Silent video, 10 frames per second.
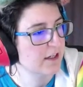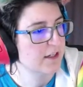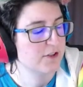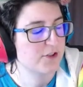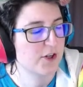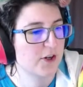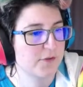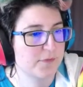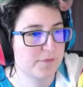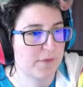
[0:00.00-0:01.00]
So
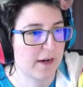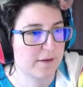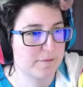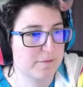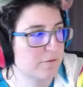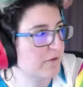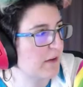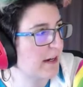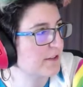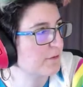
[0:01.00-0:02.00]
yeah, we've
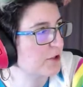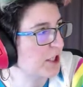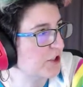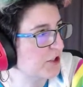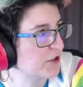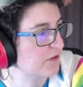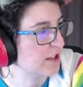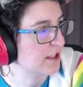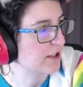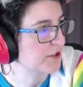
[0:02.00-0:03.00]
had some changes over the
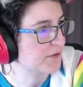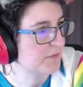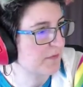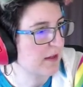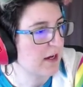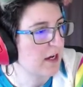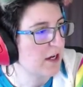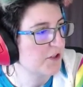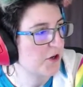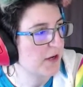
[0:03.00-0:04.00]
years.
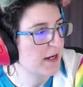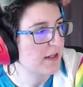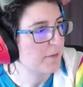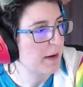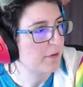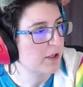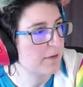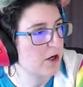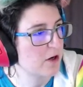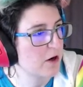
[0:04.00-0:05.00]
So in the PaperDemon
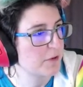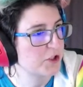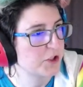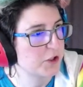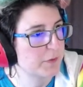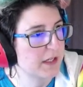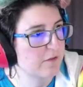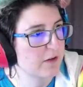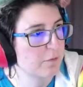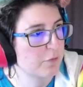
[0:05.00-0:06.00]
Art RPG, you'll be
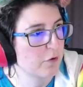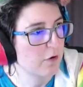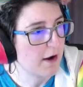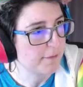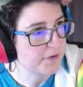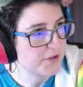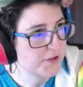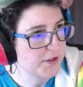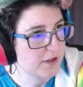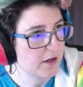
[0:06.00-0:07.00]
giving prompts
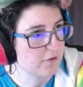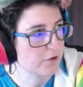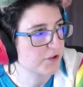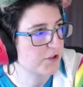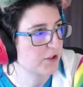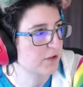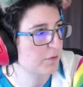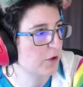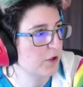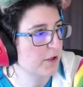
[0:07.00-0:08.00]
of worlds to
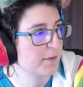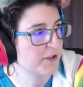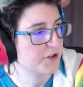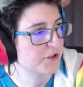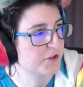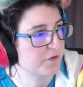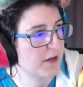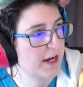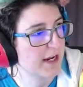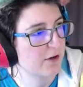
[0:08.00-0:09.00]
explore, monsters to
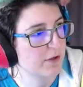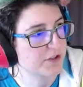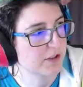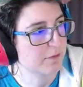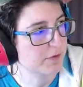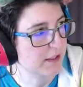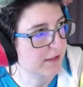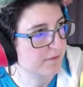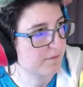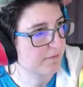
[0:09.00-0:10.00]
fight, quests to complete.
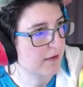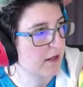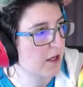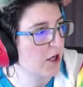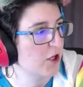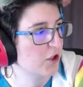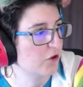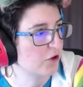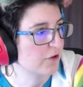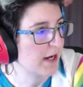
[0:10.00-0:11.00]
You'll
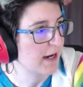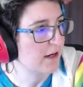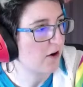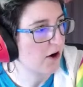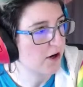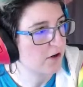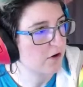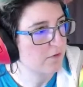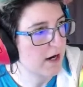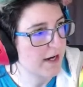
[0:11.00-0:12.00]
create art
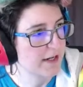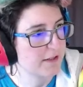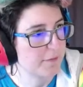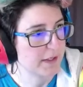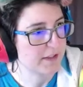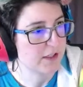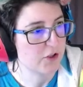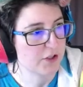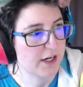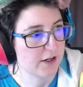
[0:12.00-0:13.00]
or writing depicting
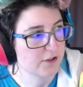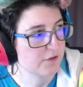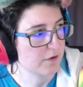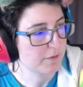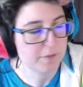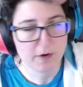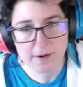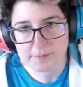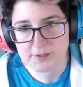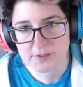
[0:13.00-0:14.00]
your character from the
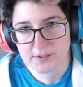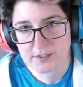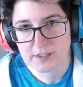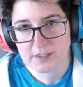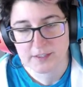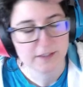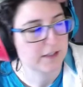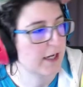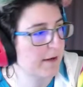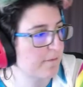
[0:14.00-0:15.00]
prompt. Okay.